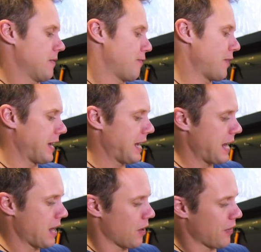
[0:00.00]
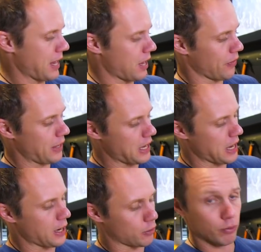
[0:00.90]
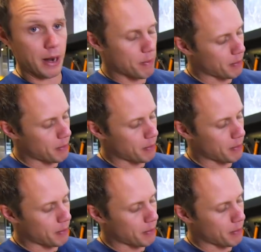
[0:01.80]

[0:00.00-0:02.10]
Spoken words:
thing here on the grip